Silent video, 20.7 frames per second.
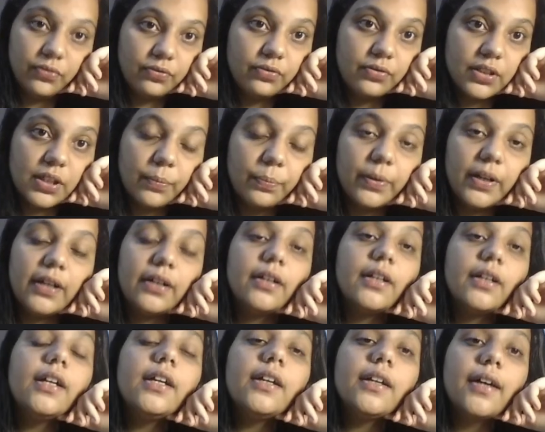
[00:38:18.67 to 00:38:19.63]

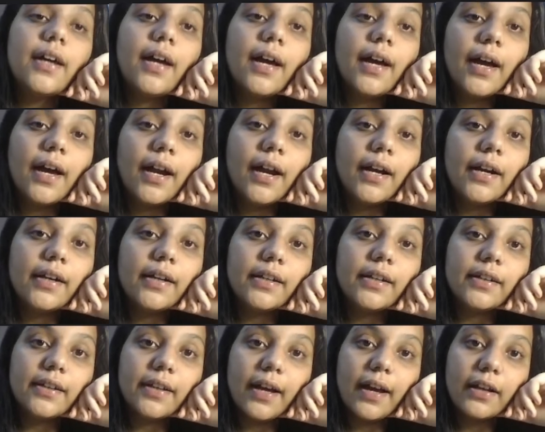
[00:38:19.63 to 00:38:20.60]
separated, and
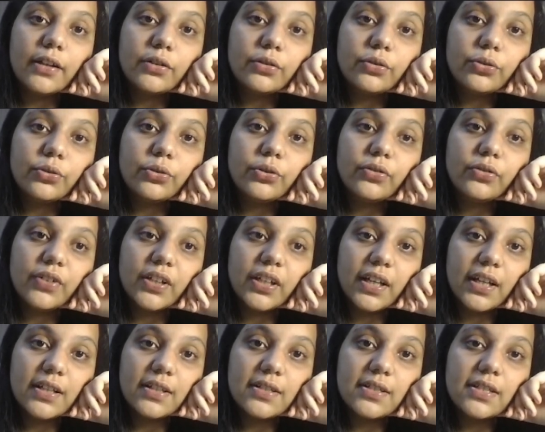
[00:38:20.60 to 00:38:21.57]
in cathode we
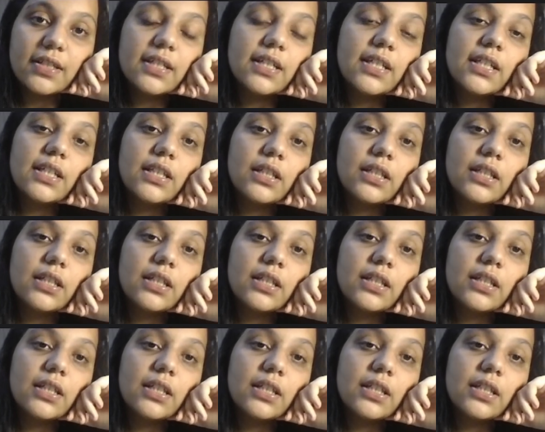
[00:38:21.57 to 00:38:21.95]
can see